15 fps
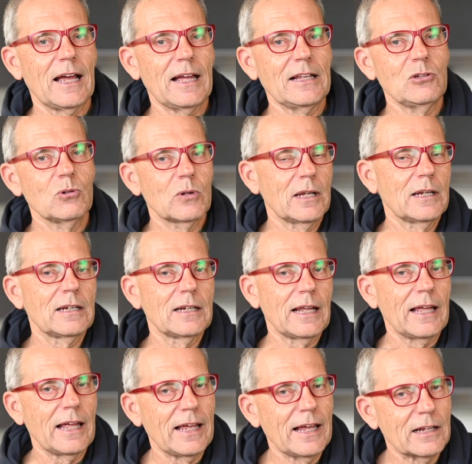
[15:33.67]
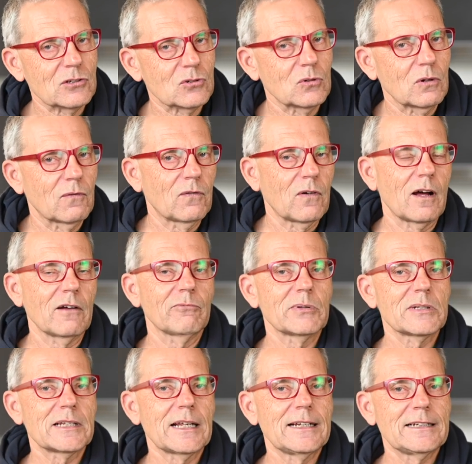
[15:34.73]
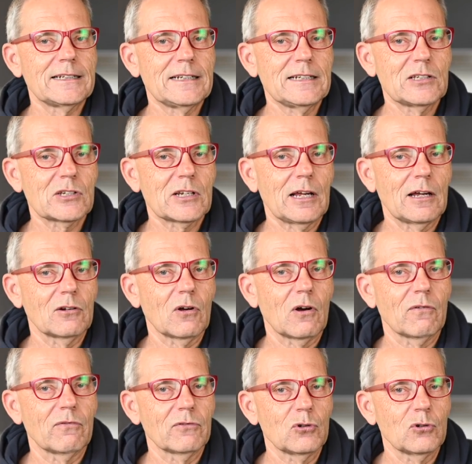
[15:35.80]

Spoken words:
and you'll get an extra 5% discount off